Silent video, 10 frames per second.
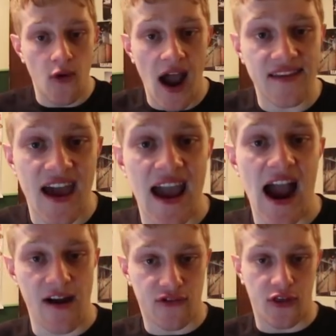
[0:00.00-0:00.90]
the ride day,
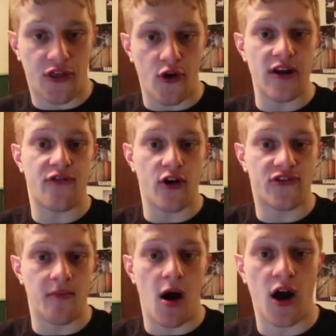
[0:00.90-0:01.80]
after the
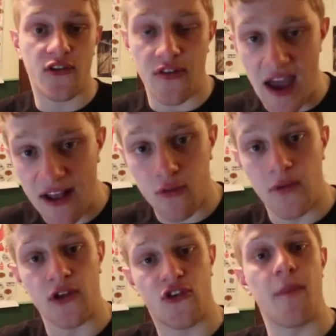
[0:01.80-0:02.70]
31st of March, that's
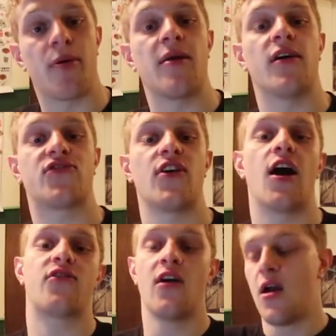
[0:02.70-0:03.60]
when the trip pretty much
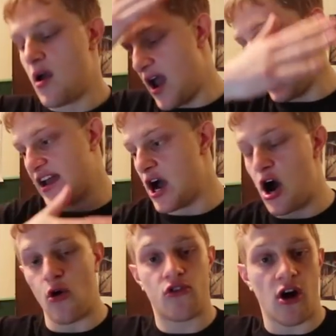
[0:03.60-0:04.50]
starts. And I
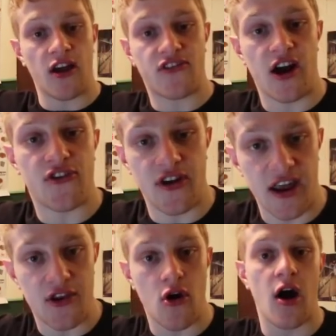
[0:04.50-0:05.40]
go cross country
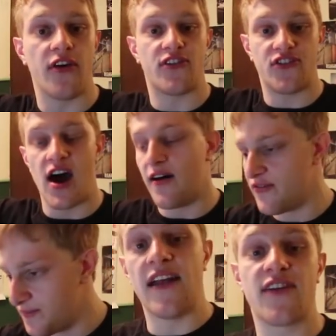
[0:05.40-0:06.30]
and I do all this
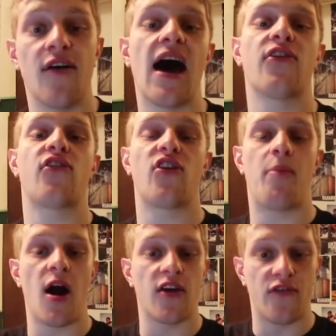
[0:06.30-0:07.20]
stuff. And so now this is the
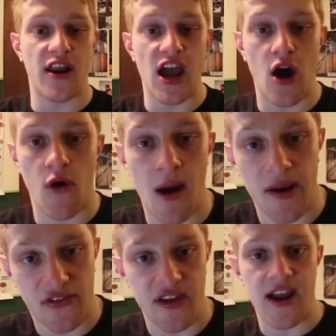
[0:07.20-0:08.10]
part of the video where I'm
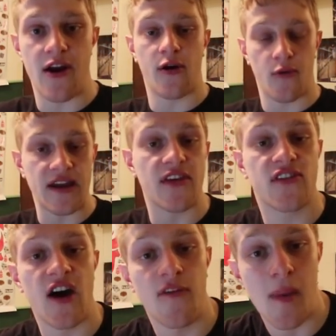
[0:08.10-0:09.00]
going to sit here and read
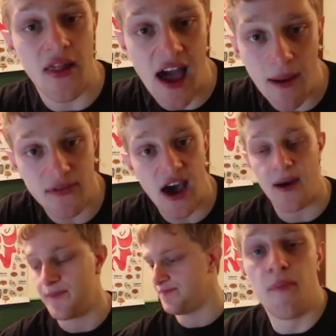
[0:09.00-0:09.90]
this off my
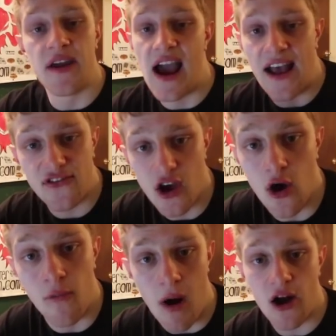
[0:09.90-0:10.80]
laptop. But yeah,
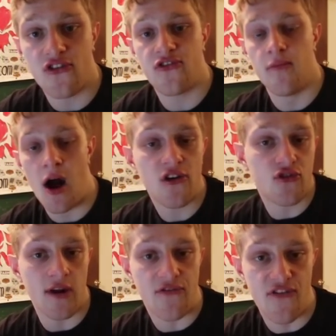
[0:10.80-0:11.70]
so March March
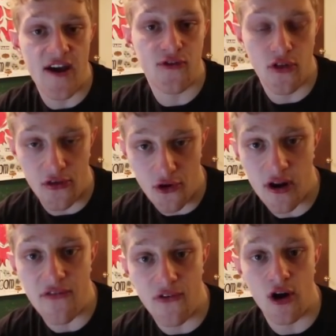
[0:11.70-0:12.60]
25th through the
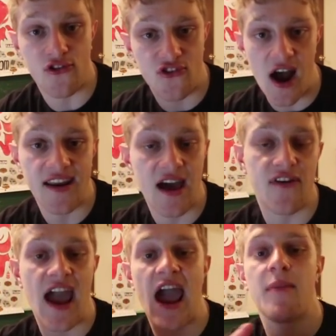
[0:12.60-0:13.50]
31st, John
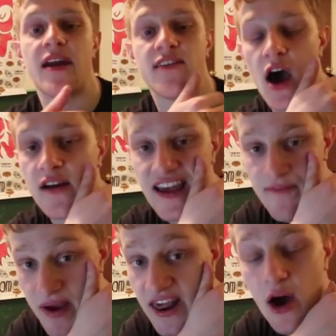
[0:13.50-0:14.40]
Devin, Hammy, and Doug,
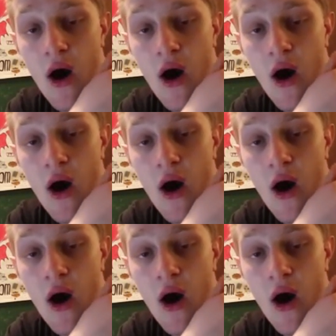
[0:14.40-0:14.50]
they've been in